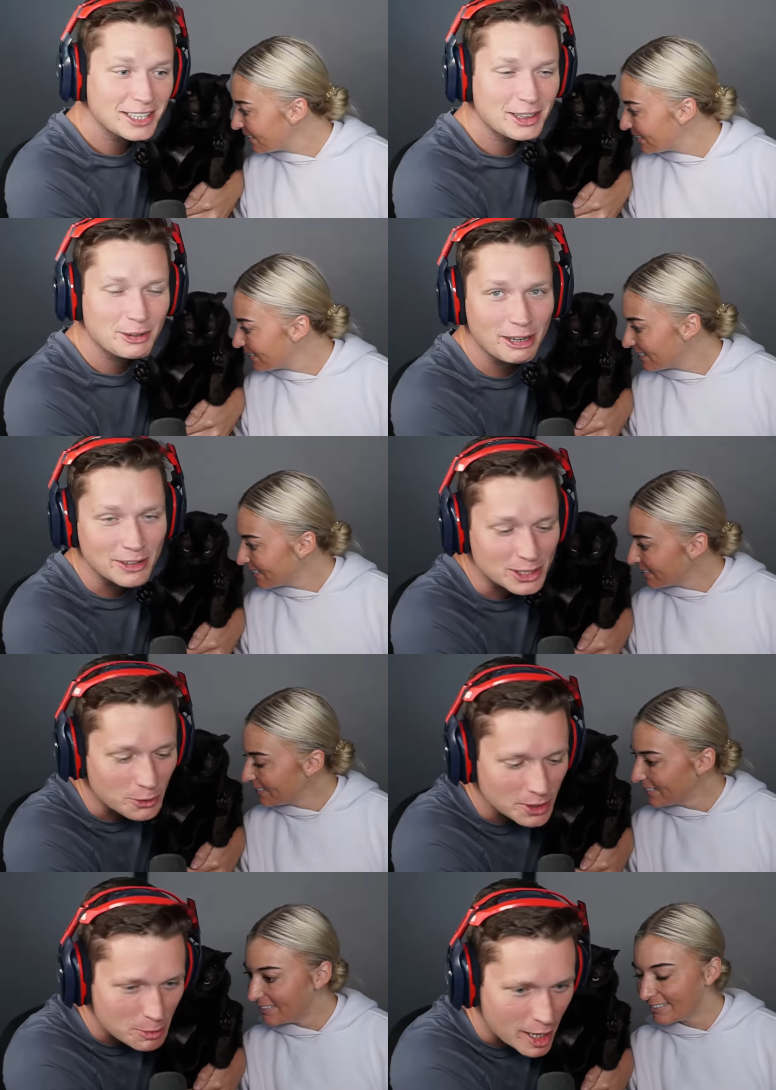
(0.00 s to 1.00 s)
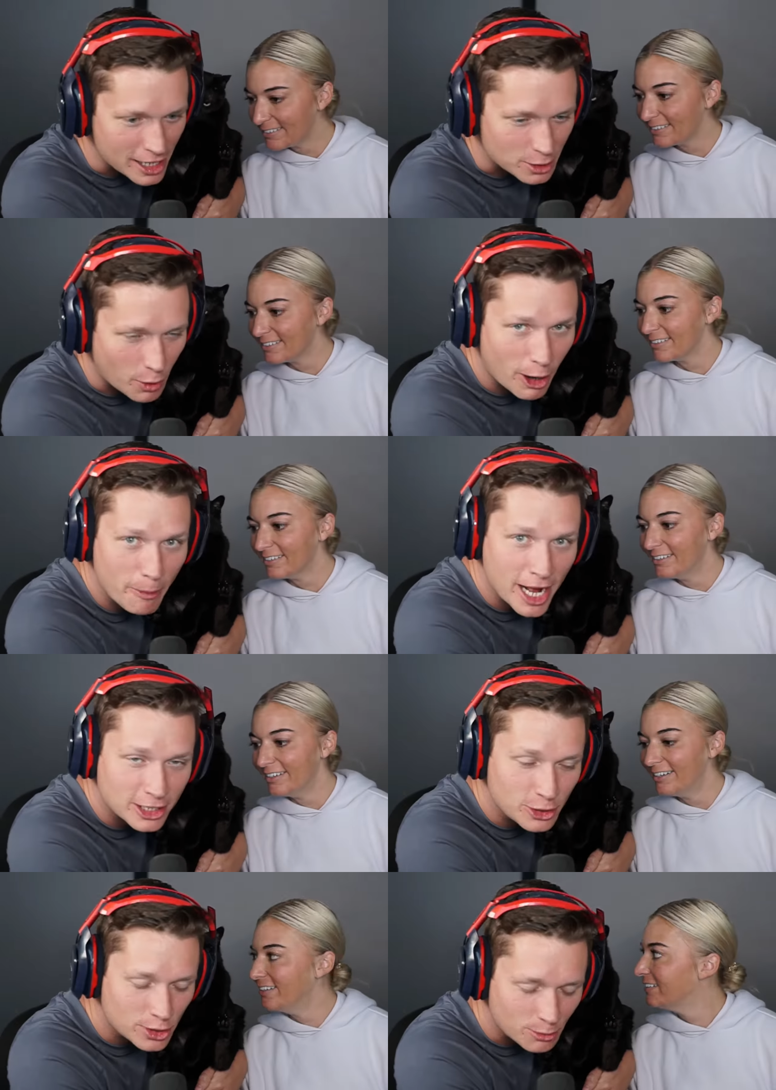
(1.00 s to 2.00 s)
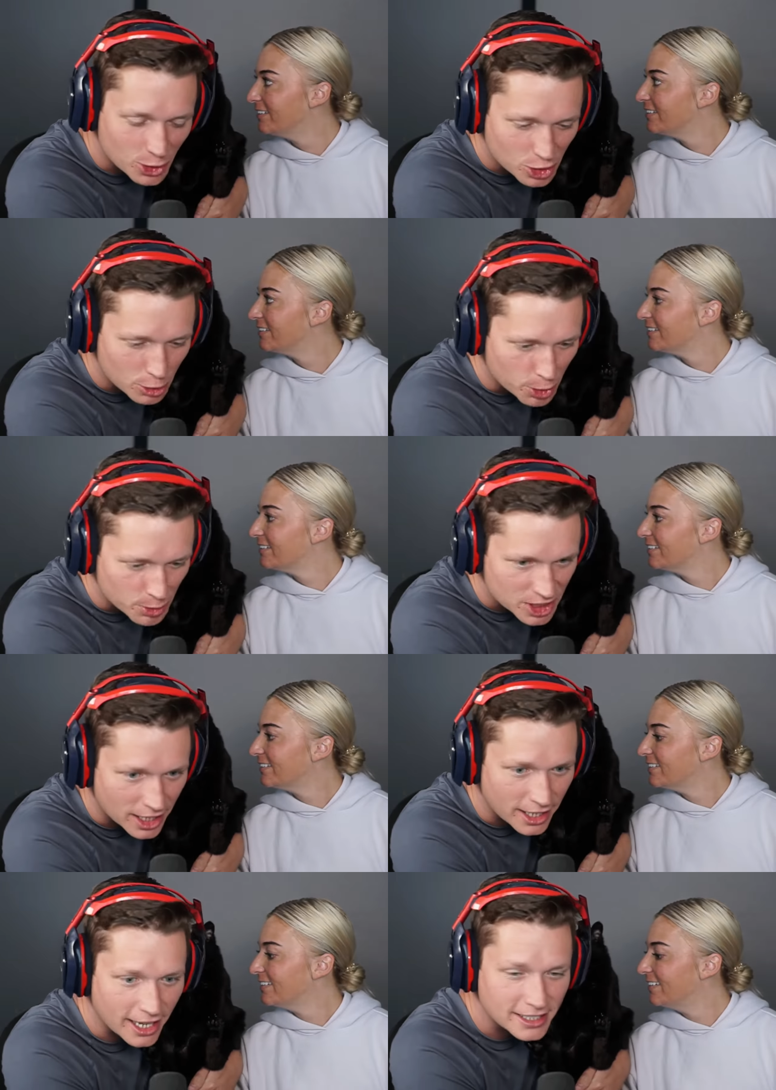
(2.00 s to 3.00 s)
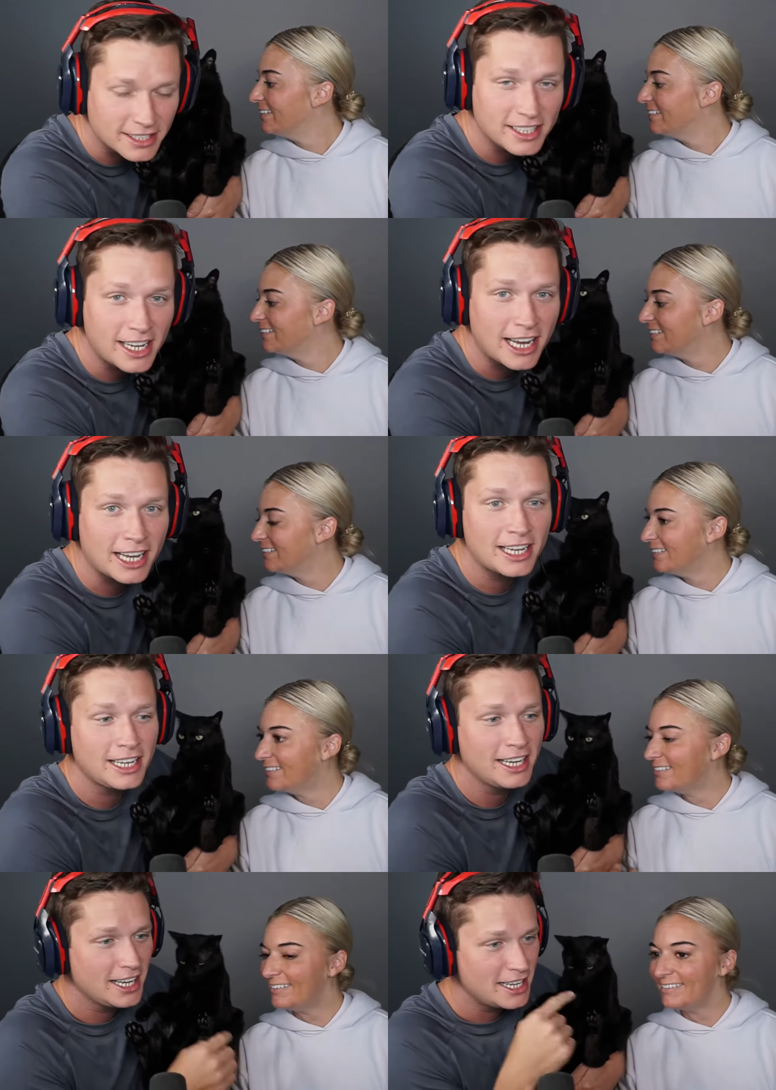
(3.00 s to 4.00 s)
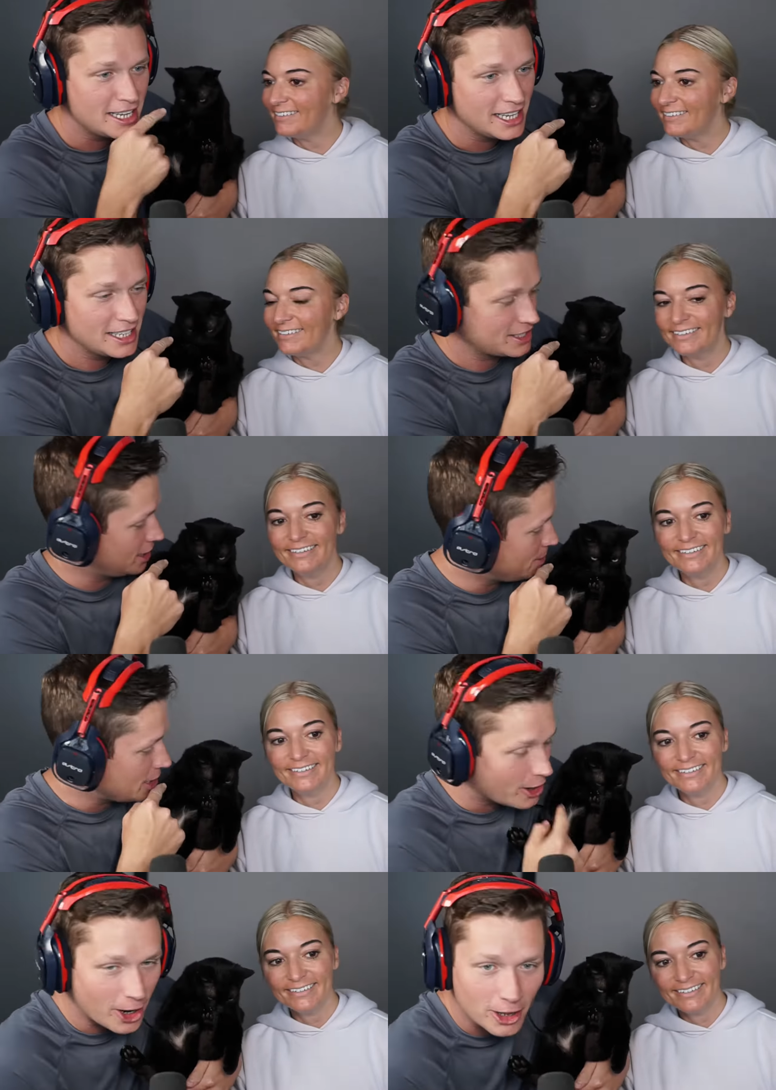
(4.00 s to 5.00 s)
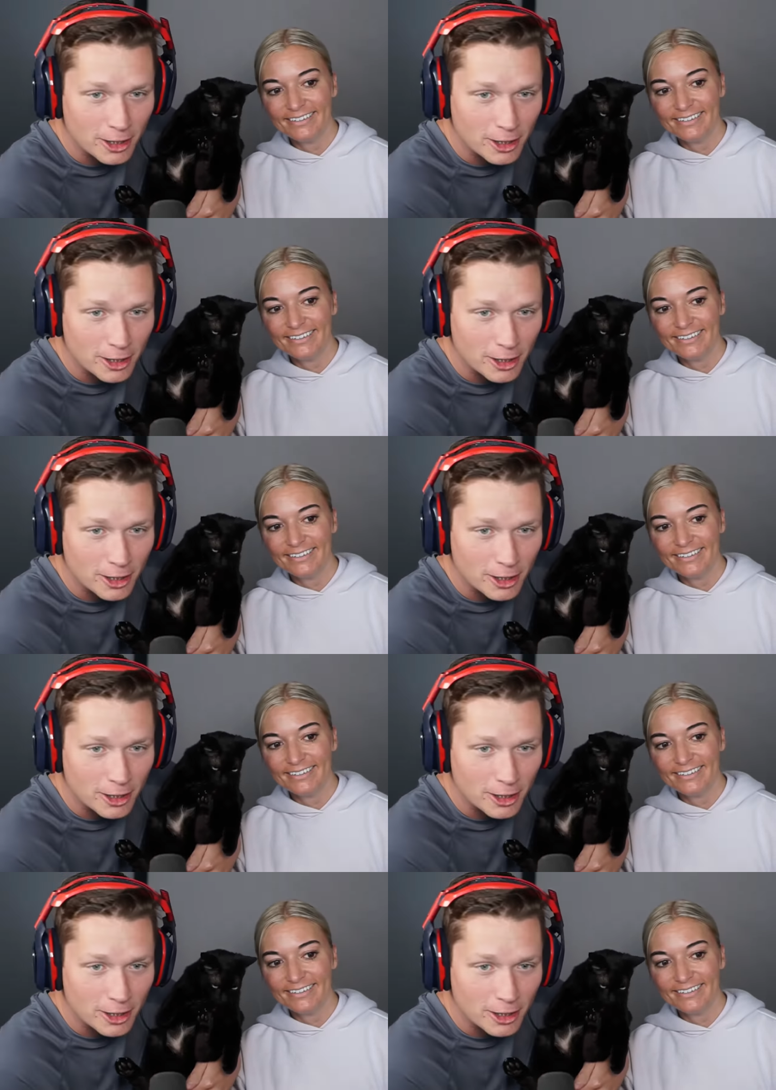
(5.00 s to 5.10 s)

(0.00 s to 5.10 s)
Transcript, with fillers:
Speaker 1: three of us. So what's up, guys? Welcome back to some more Super Cooper Sunday. Today is going to be all